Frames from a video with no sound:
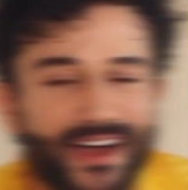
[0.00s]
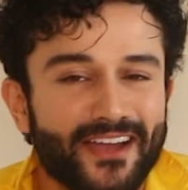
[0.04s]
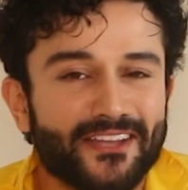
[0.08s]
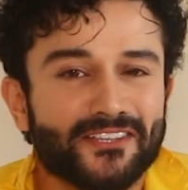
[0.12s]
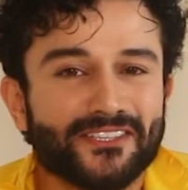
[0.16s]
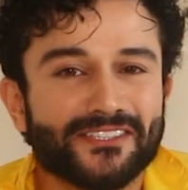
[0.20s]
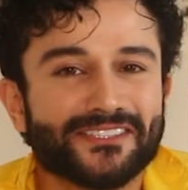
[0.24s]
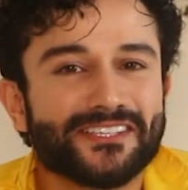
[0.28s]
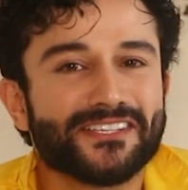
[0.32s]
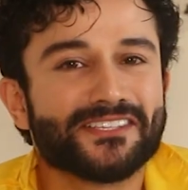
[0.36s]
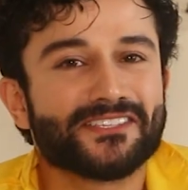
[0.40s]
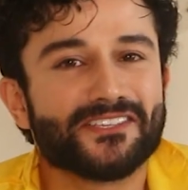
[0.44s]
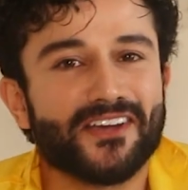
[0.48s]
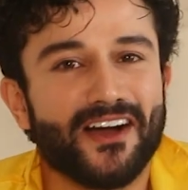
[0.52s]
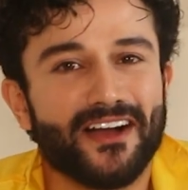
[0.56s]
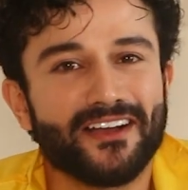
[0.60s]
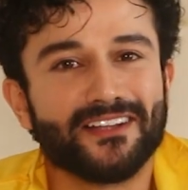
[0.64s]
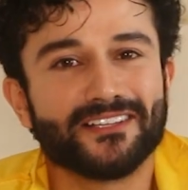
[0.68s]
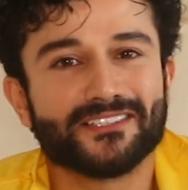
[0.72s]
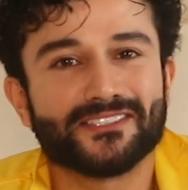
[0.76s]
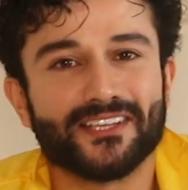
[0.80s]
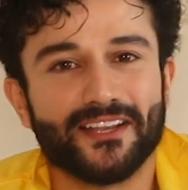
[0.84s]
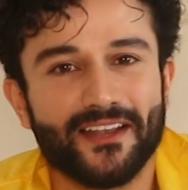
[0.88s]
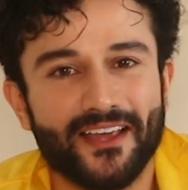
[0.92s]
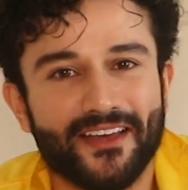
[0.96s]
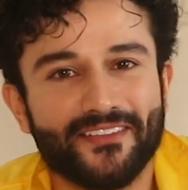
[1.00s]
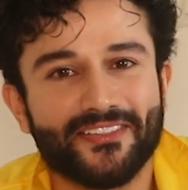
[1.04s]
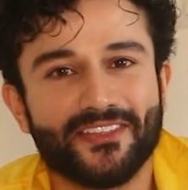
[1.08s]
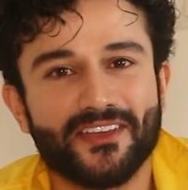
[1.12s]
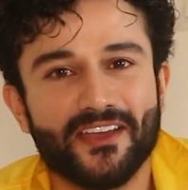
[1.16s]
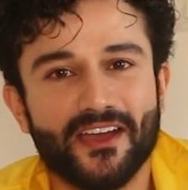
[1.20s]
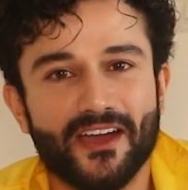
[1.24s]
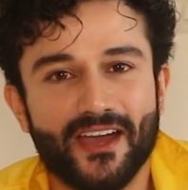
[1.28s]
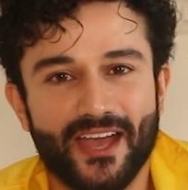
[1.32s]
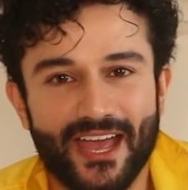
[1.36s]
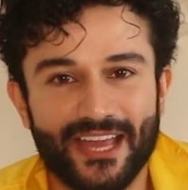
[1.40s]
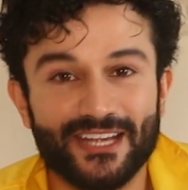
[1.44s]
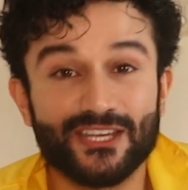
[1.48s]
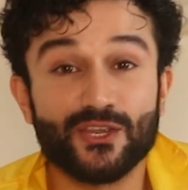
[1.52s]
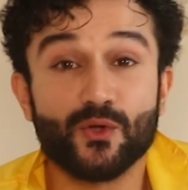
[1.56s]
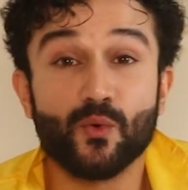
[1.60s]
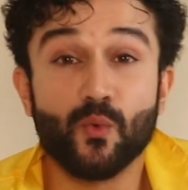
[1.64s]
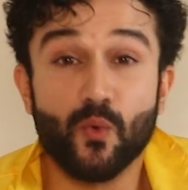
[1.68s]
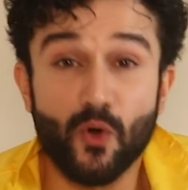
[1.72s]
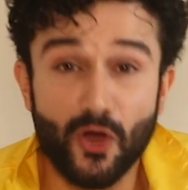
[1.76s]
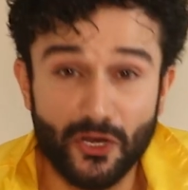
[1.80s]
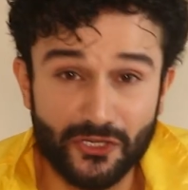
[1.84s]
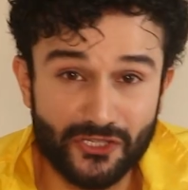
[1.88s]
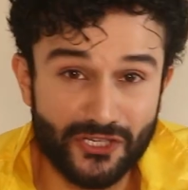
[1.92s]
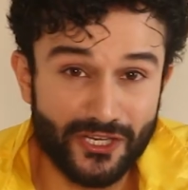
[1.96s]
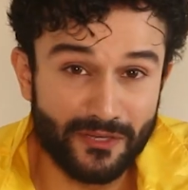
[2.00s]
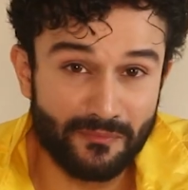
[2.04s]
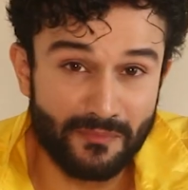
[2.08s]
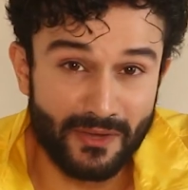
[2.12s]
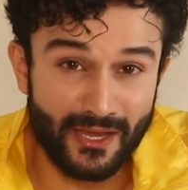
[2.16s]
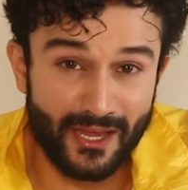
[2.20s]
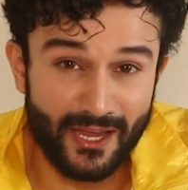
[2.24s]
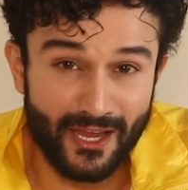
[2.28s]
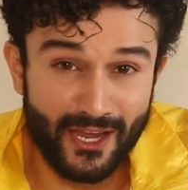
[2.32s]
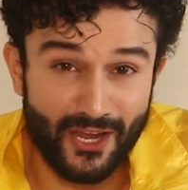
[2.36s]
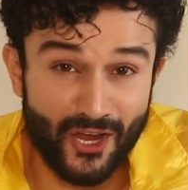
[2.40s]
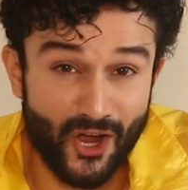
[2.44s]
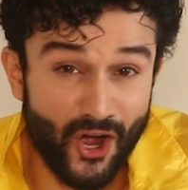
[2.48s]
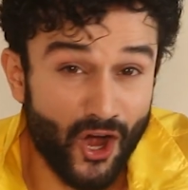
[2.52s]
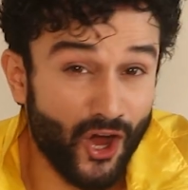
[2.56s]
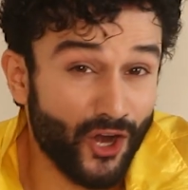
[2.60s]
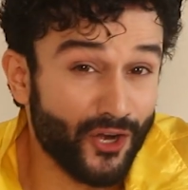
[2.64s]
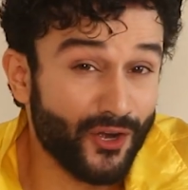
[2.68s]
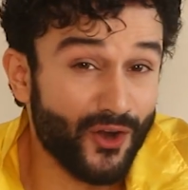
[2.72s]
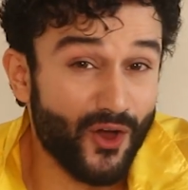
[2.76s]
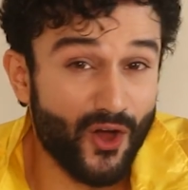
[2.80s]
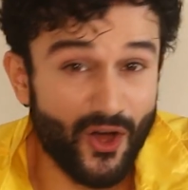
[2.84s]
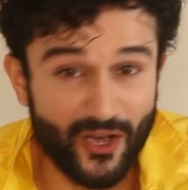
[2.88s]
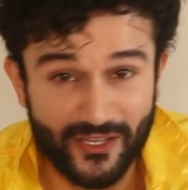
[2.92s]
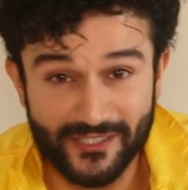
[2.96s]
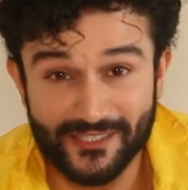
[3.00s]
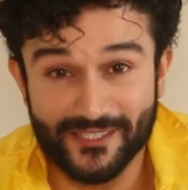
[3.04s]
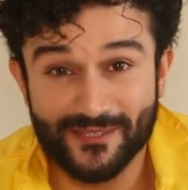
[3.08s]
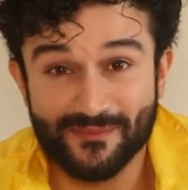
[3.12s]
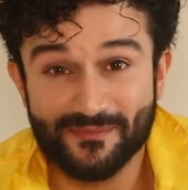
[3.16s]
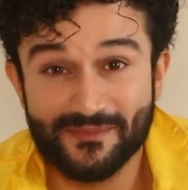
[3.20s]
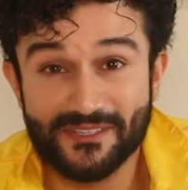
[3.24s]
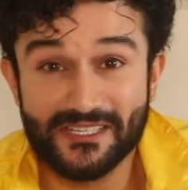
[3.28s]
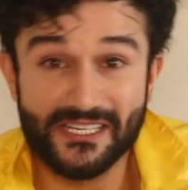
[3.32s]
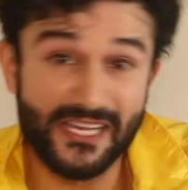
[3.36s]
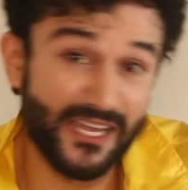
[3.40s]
Hi, this is Sahil Salathia and you're watching me on Awesome